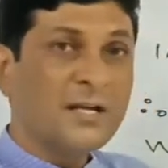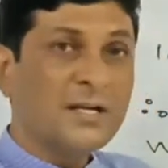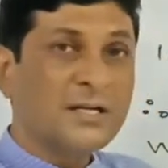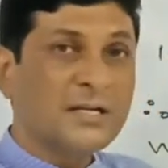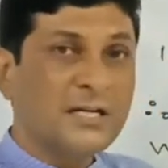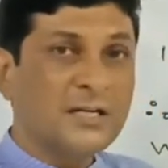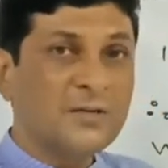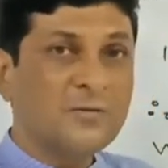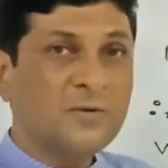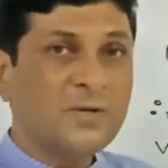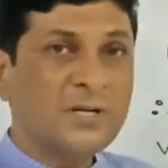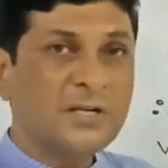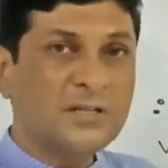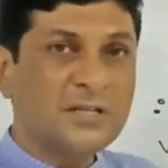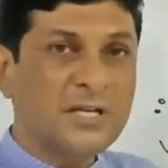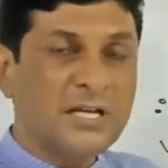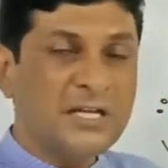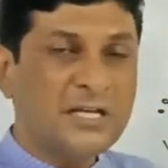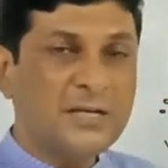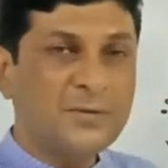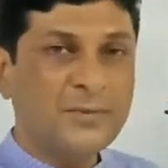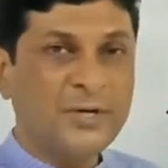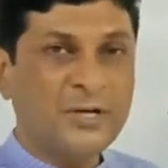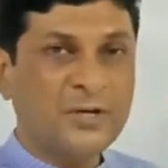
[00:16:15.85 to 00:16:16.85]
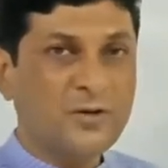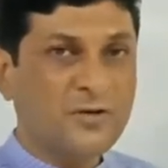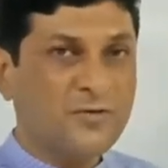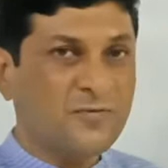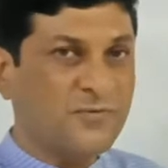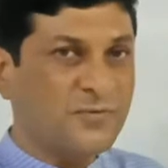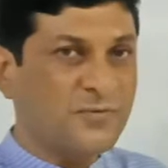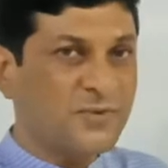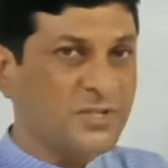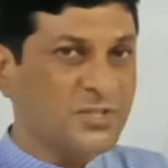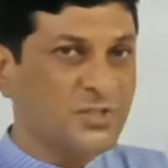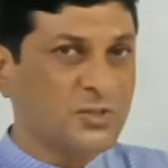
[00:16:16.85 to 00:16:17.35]
Convert the element of
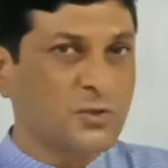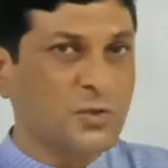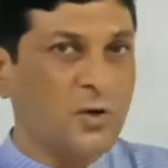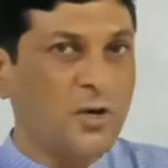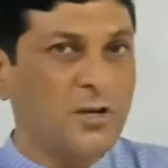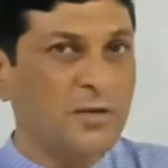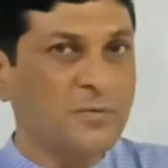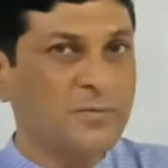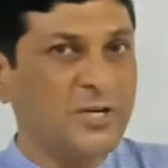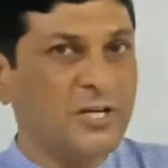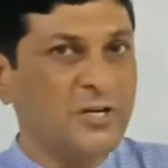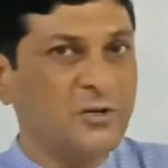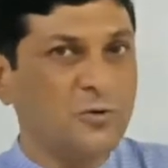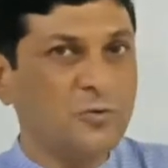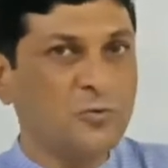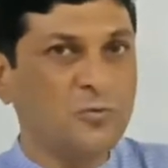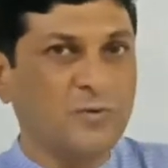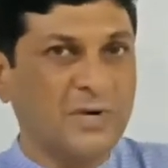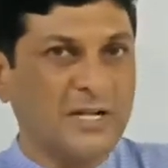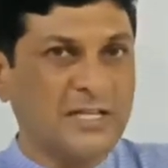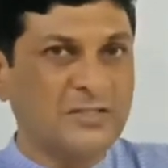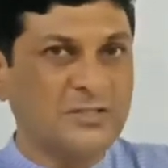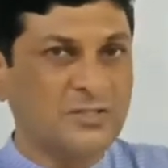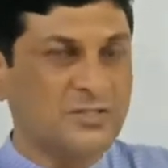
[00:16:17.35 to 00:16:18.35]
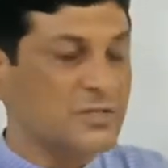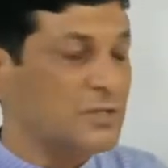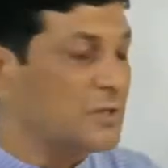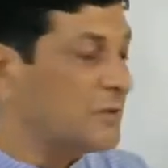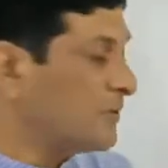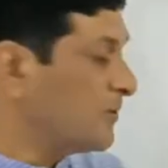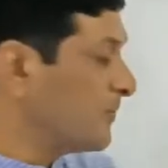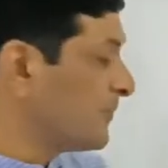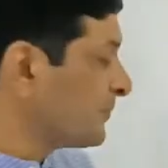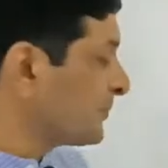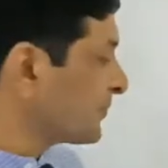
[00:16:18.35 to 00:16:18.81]
first column into 1, 0.